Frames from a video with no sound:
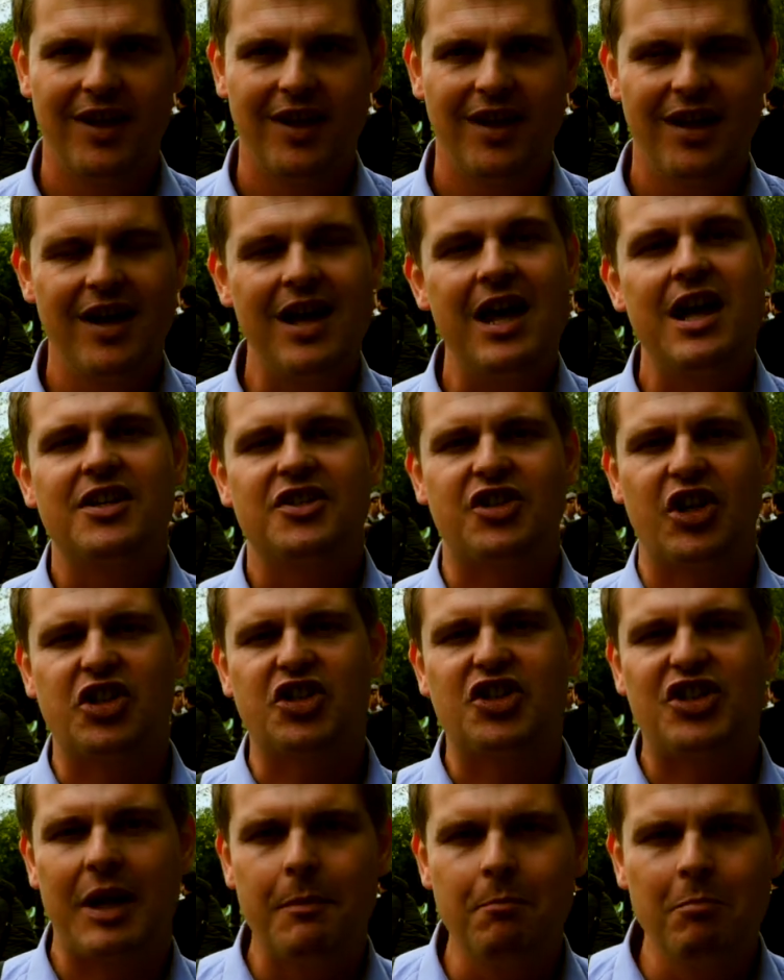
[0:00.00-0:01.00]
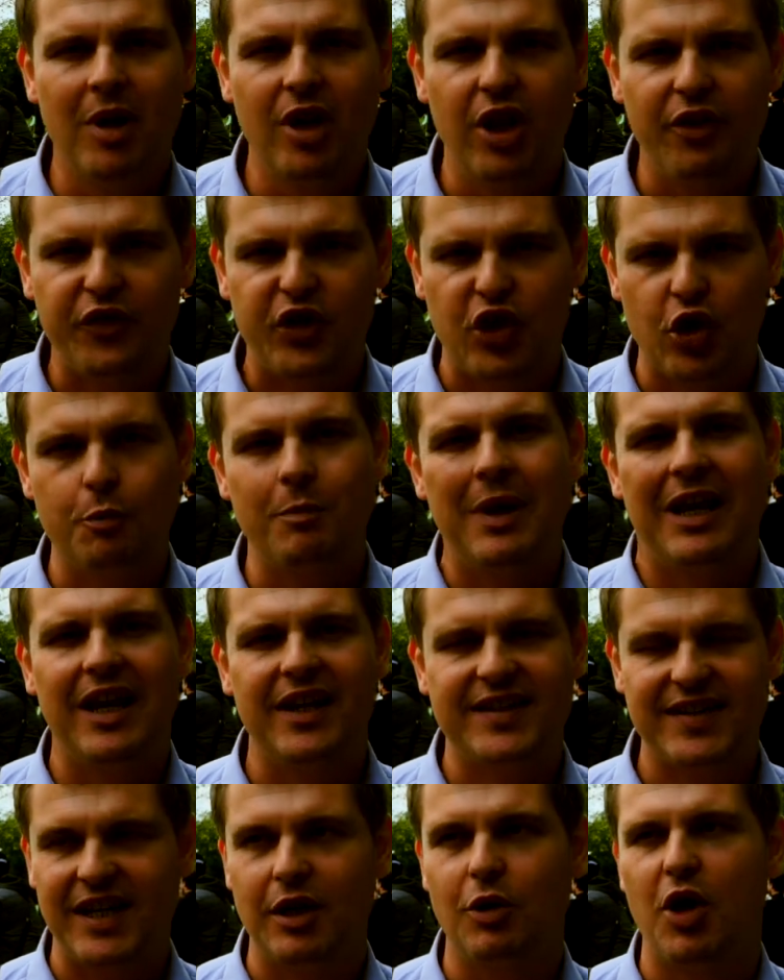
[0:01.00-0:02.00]
Okay. It's a symbol of
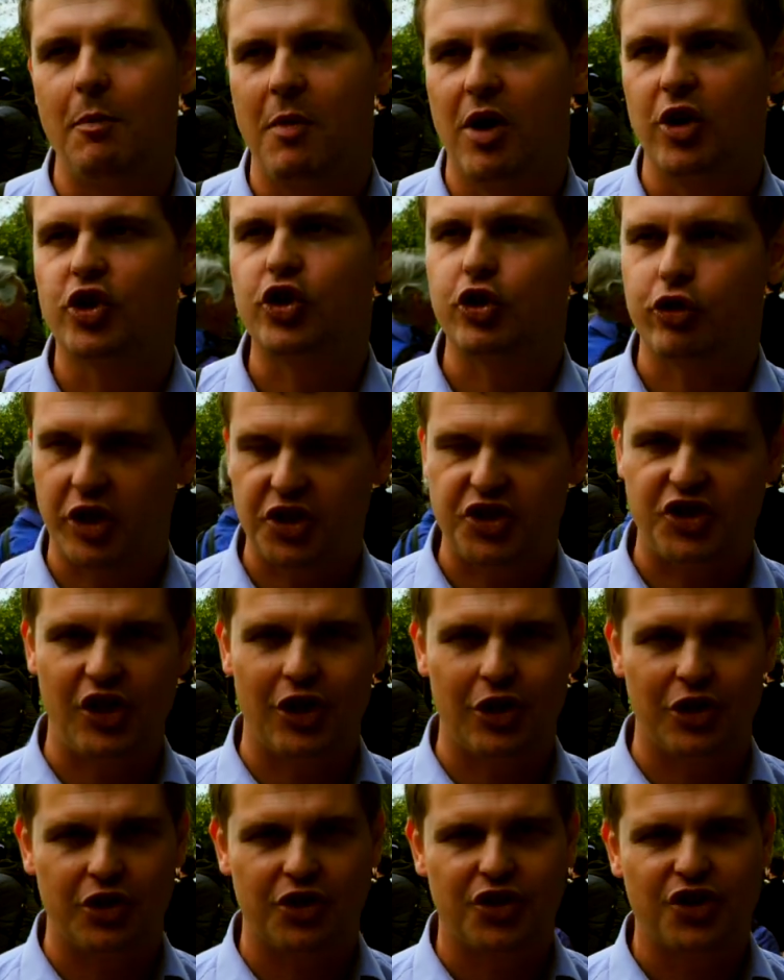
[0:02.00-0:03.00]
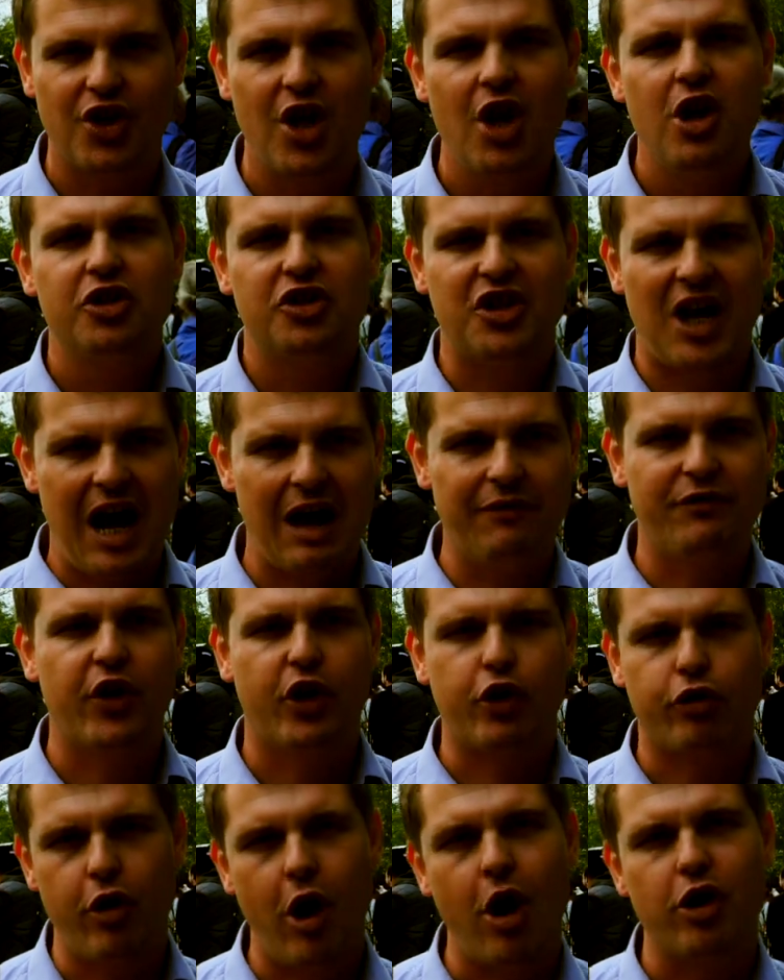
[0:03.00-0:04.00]
humility amongst Christians to have the
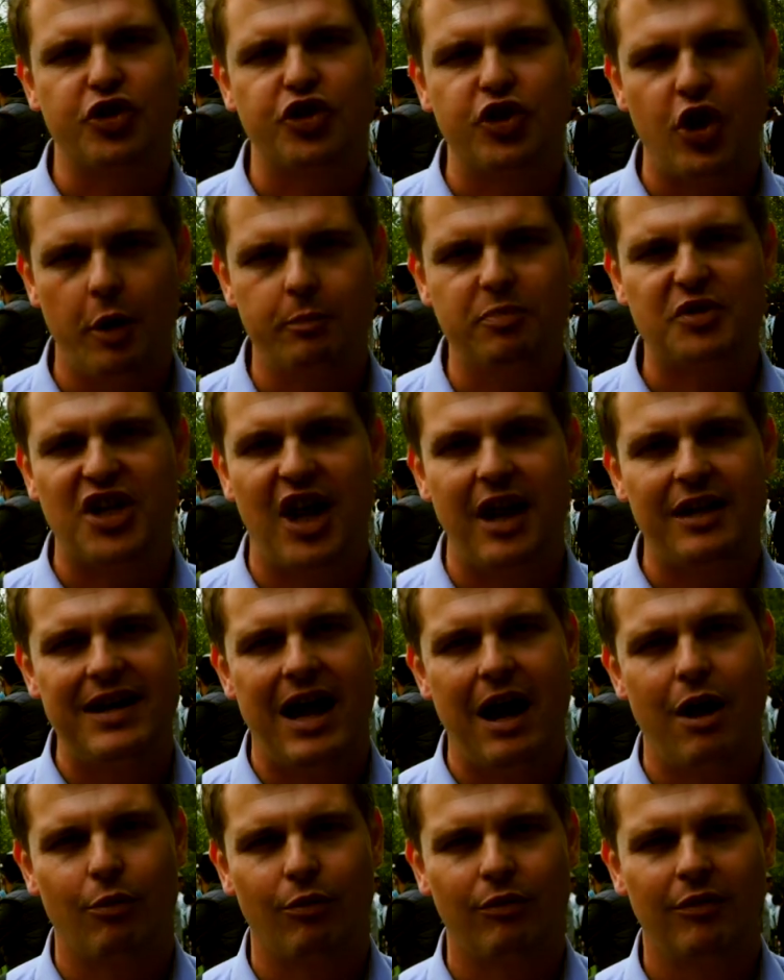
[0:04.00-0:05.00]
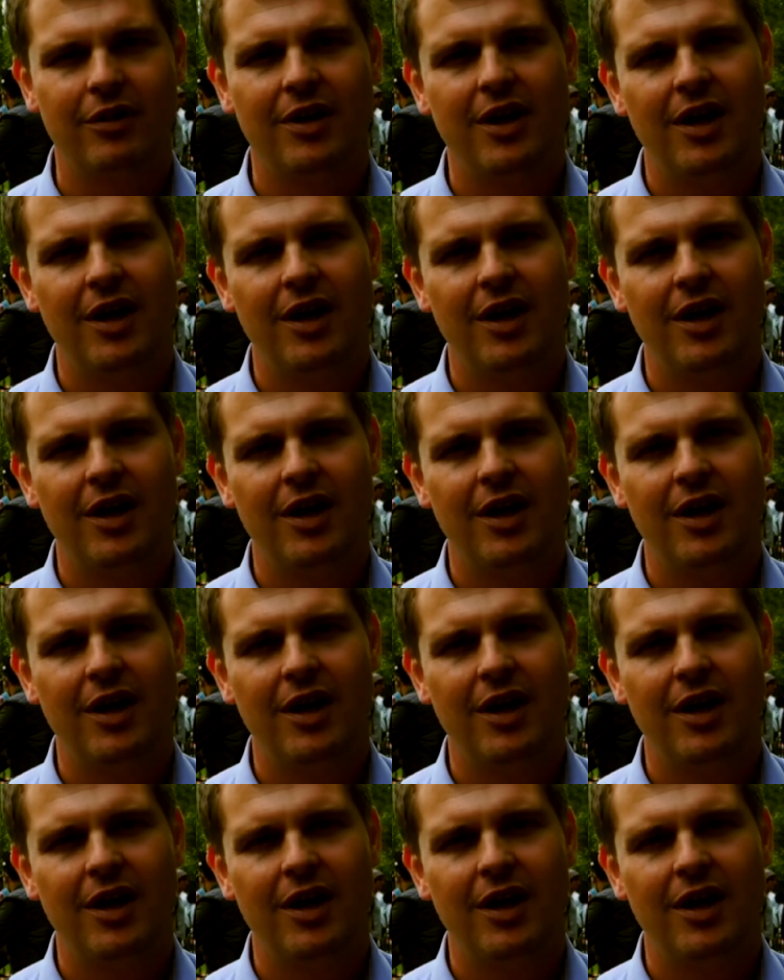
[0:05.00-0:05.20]
cross upside down.